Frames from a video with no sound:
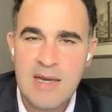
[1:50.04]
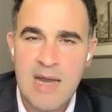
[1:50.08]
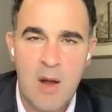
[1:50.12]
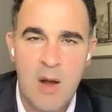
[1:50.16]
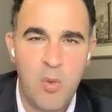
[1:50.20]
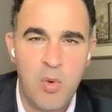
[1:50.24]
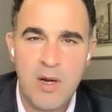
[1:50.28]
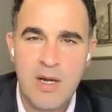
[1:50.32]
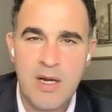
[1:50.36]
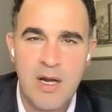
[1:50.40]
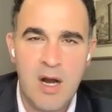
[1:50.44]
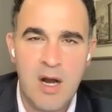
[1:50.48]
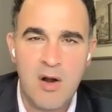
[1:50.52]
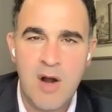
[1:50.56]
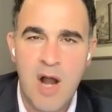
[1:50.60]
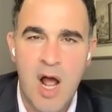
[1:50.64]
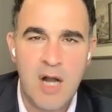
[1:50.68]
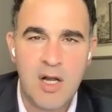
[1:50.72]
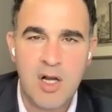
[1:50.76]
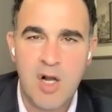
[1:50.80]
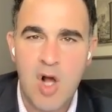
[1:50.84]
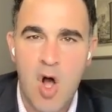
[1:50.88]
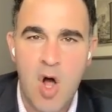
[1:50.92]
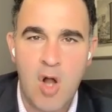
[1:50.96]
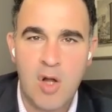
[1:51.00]
Now, we are
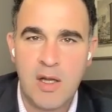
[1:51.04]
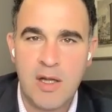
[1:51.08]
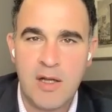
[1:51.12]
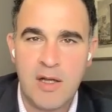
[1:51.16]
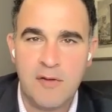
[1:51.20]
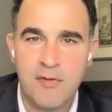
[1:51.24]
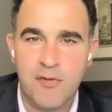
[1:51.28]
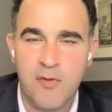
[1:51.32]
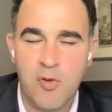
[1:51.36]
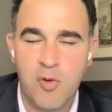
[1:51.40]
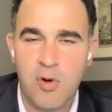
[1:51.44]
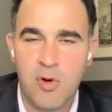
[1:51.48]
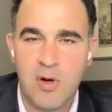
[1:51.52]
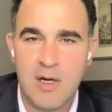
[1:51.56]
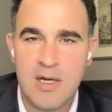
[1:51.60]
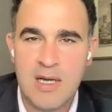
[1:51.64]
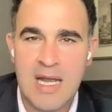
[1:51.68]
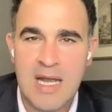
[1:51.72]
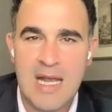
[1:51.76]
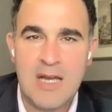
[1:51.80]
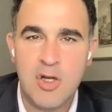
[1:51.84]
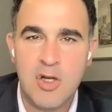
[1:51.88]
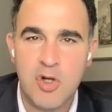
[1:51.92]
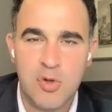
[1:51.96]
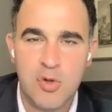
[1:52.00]
not calling for an
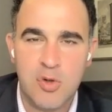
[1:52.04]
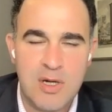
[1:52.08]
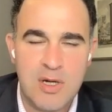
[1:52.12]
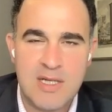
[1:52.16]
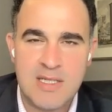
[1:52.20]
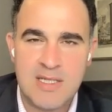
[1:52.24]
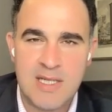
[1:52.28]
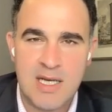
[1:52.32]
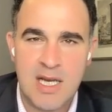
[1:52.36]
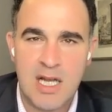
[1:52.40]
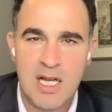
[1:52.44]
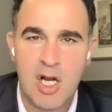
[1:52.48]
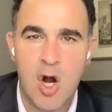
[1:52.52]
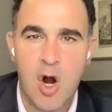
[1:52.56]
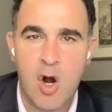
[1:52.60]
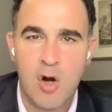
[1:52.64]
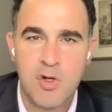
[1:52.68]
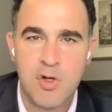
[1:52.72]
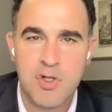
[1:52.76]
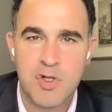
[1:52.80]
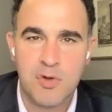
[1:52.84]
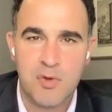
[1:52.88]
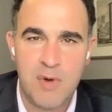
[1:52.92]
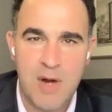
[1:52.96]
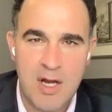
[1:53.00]
increase in
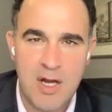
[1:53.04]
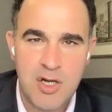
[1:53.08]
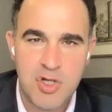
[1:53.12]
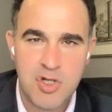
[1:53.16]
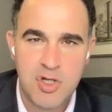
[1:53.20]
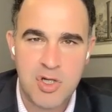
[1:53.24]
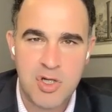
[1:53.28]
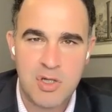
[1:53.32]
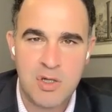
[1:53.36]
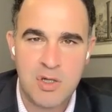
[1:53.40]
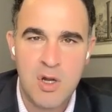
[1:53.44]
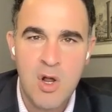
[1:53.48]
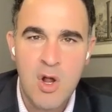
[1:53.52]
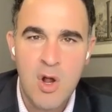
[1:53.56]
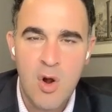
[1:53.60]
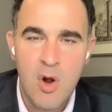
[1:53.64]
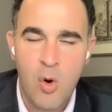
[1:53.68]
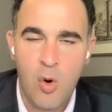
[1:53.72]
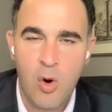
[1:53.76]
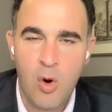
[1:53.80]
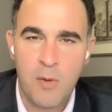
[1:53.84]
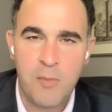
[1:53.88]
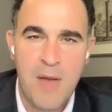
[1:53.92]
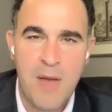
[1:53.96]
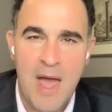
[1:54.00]
incarceration
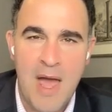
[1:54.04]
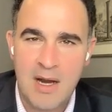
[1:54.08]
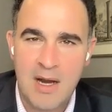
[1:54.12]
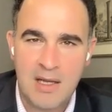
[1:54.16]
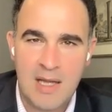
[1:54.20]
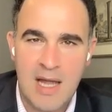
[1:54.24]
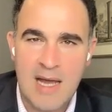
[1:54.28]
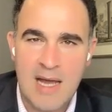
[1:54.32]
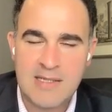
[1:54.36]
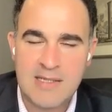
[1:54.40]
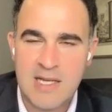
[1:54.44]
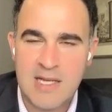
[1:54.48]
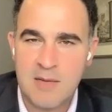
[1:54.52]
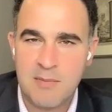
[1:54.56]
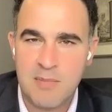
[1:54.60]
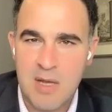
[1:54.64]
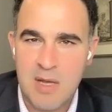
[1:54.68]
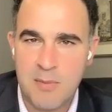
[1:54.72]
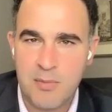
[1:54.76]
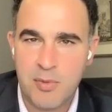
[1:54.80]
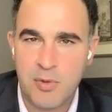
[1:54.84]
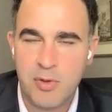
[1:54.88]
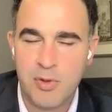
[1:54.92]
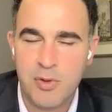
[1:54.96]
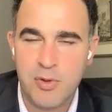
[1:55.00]
or penalizing
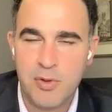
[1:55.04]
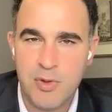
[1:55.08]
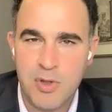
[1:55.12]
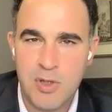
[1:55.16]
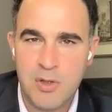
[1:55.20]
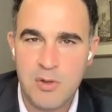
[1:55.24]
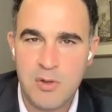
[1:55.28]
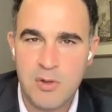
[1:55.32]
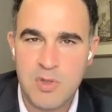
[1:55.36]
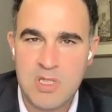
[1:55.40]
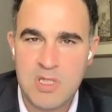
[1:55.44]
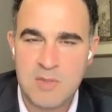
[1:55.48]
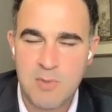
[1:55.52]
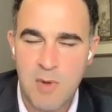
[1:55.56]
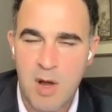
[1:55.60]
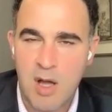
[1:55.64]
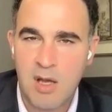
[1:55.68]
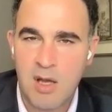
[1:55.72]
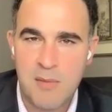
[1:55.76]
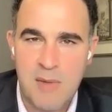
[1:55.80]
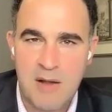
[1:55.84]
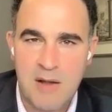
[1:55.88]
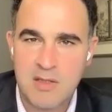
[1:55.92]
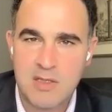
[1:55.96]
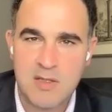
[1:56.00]
people who use
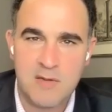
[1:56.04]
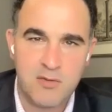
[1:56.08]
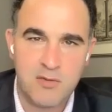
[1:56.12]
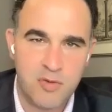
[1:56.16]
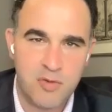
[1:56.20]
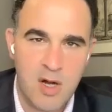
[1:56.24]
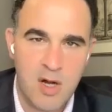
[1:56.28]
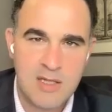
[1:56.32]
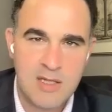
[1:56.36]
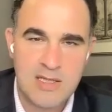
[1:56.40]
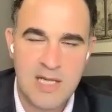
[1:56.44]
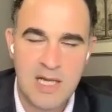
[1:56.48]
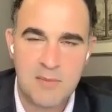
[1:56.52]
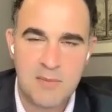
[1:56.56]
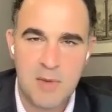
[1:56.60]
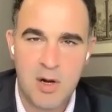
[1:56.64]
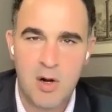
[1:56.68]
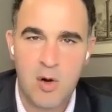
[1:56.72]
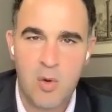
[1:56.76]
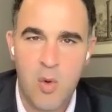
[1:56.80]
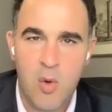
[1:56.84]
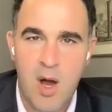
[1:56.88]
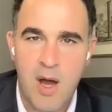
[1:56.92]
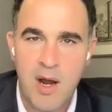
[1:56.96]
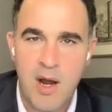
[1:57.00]
small amounts of drugs like
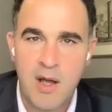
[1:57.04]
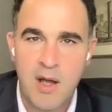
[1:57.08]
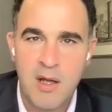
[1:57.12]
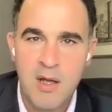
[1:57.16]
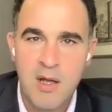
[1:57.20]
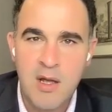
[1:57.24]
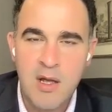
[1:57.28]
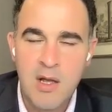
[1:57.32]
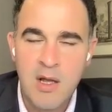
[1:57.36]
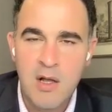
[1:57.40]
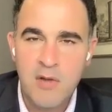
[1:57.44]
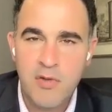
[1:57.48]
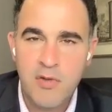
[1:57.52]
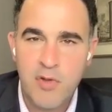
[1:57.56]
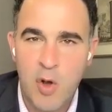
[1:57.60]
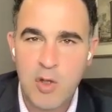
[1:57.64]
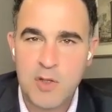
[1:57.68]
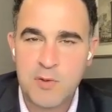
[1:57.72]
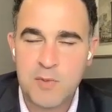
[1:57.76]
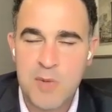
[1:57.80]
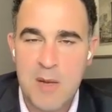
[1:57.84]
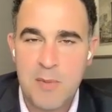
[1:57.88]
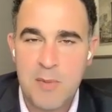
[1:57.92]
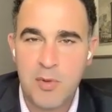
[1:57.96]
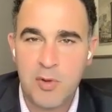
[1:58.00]
marijuana.
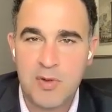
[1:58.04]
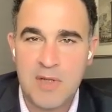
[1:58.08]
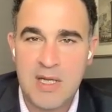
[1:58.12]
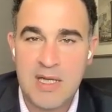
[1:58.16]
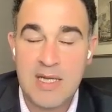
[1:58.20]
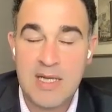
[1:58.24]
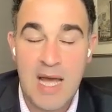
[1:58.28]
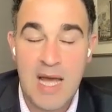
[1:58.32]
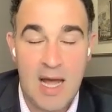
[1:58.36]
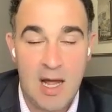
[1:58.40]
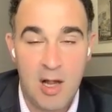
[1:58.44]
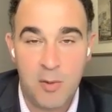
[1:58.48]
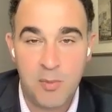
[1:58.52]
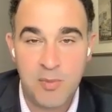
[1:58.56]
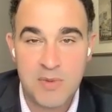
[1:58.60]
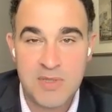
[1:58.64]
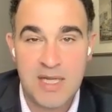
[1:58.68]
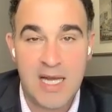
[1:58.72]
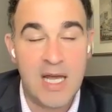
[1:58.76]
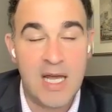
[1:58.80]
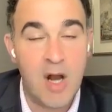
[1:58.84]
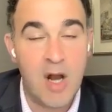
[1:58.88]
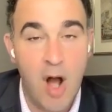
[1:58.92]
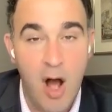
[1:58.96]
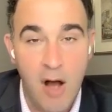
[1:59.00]
Those people need help
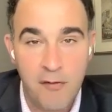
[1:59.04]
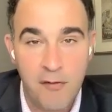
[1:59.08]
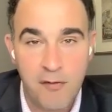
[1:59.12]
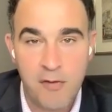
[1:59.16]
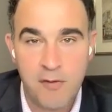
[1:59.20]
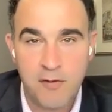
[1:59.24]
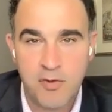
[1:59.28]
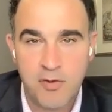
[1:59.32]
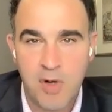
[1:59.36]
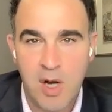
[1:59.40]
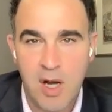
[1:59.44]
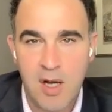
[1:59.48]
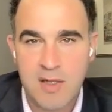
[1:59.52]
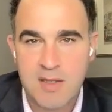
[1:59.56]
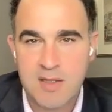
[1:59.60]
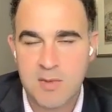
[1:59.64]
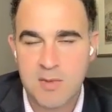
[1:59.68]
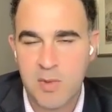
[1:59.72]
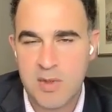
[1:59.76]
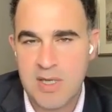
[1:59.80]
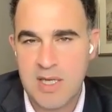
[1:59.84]
to get off of drugs.